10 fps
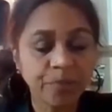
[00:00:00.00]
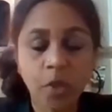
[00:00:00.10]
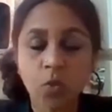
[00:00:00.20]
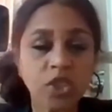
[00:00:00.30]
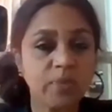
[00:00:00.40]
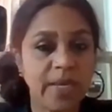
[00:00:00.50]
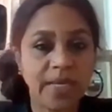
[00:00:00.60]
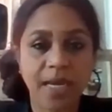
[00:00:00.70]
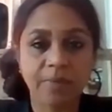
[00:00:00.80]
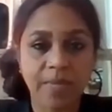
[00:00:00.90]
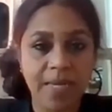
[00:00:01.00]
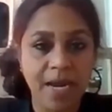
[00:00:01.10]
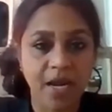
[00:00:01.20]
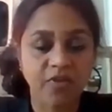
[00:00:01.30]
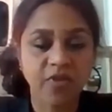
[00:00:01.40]
which may not be
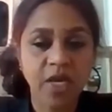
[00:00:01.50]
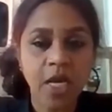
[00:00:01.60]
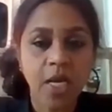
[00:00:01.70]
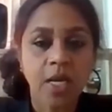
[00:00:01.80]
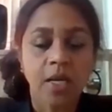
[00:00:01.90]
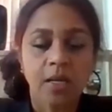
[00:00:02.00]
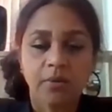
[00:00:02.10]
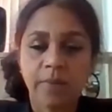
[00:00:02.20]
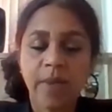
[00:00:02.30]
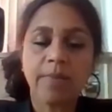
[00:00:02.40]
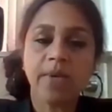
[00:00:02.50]
enough. Remember,